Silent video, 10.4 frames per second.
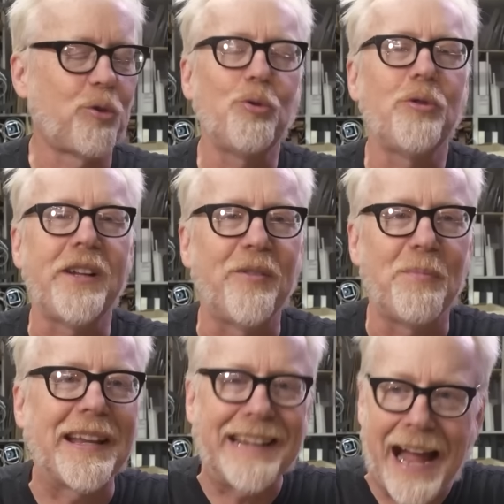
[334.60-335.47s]
Adam
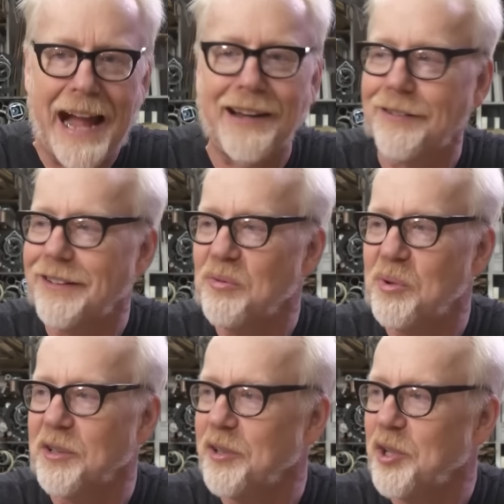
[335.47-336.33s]
wanted to put on a
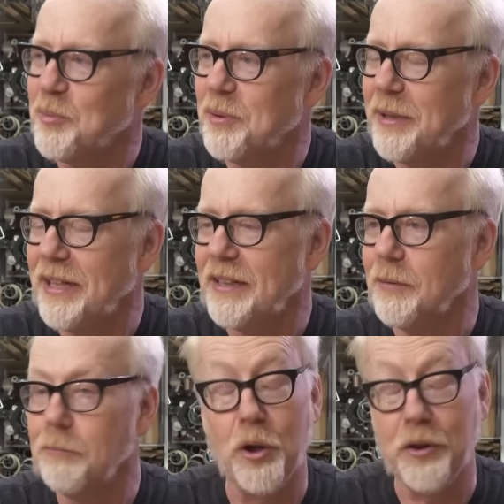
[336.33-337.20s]
show,
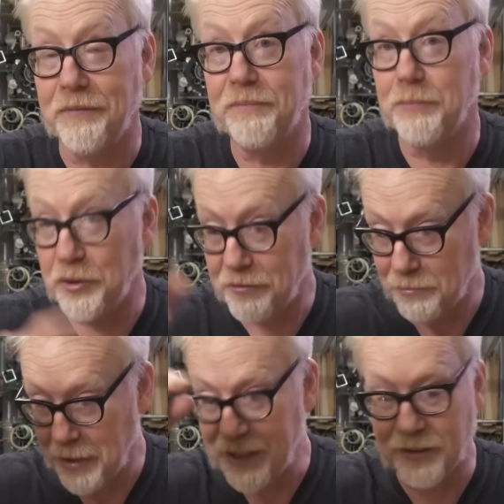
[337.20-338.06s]
one crew member
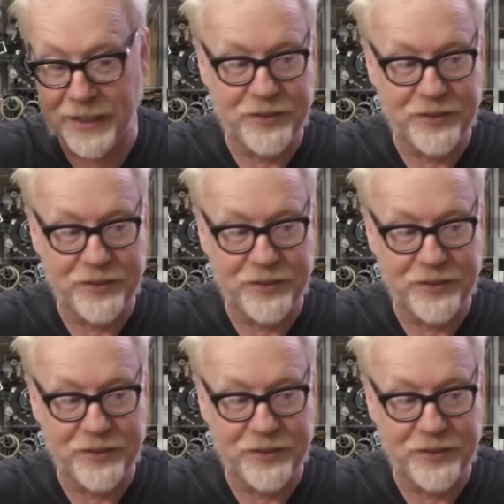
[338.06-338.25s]
recalled.